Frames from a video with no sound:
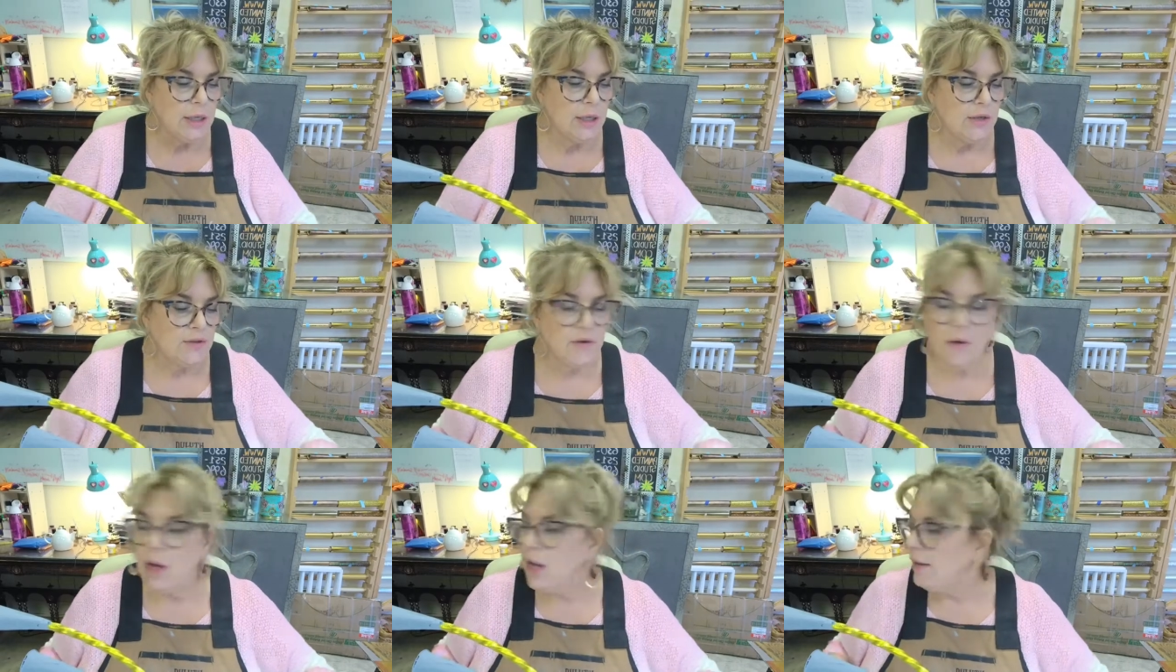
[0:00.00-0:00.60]

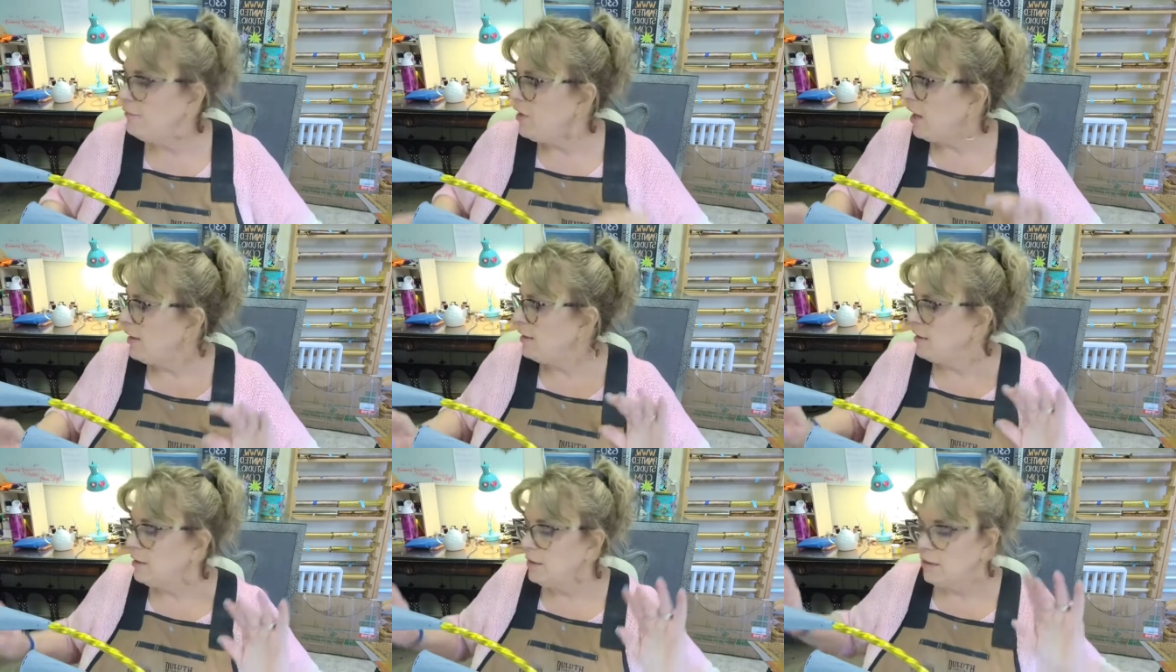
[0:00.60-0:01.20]
So I've got
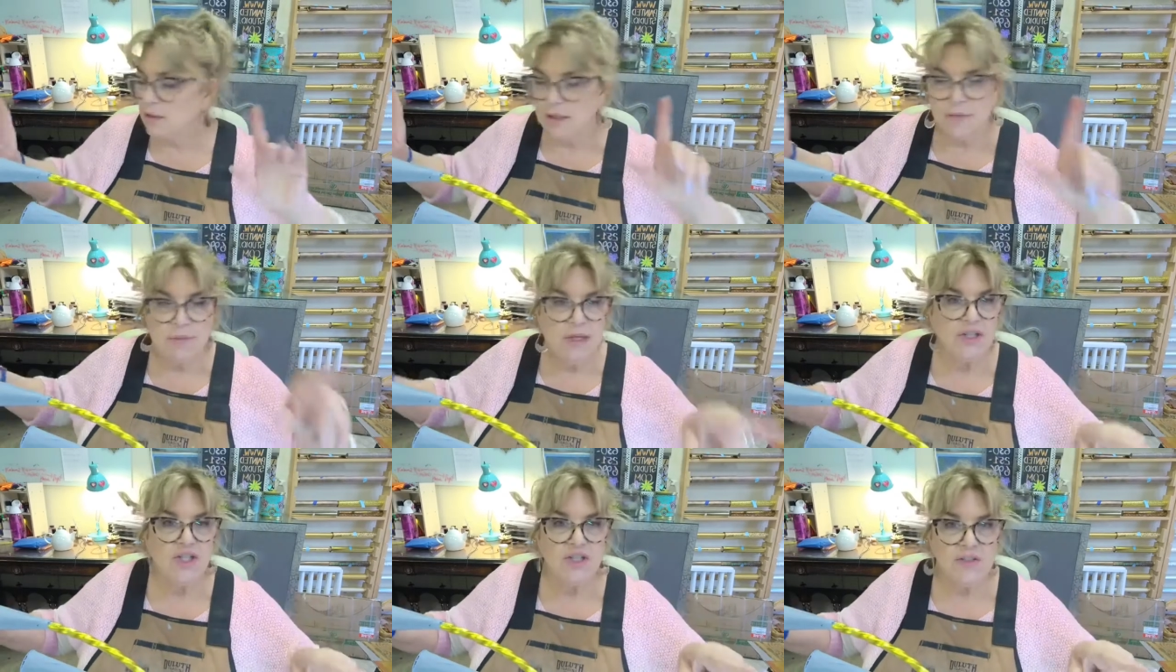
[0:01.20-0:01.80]
to, give
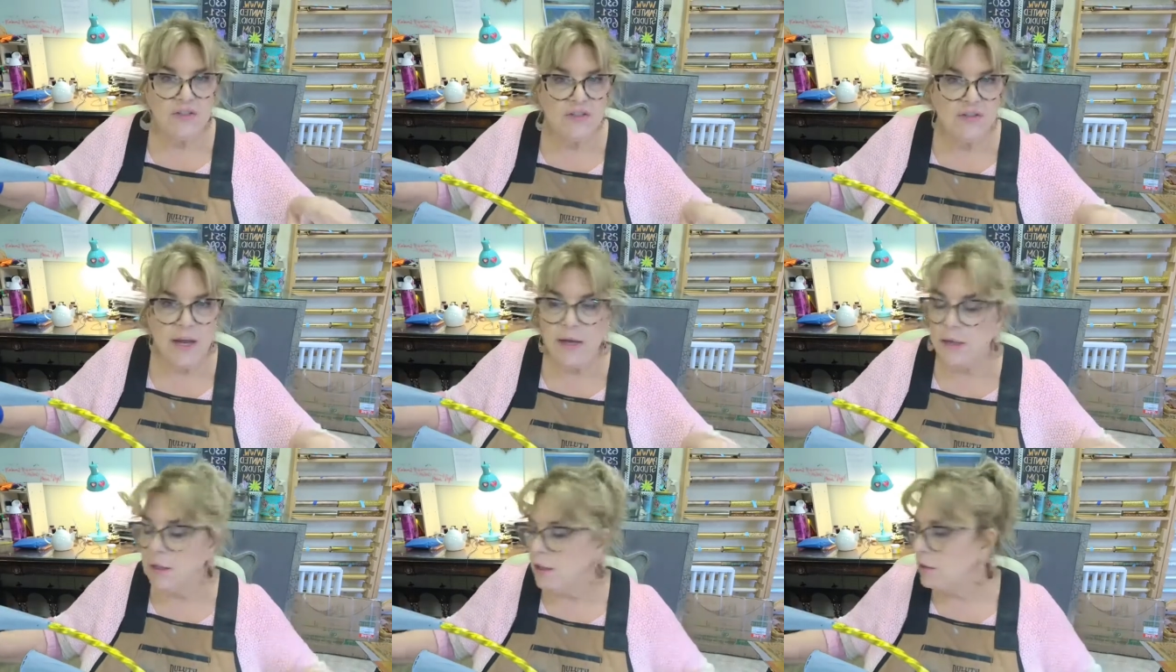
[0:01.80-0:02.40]
me just a
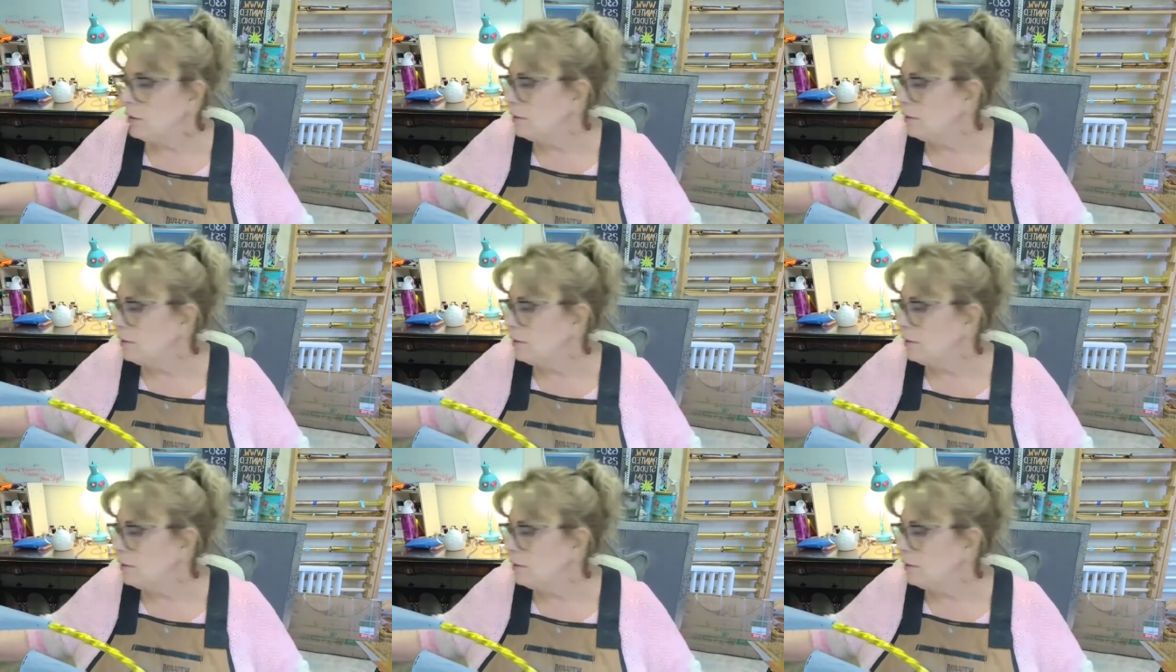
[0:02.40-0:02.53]
second here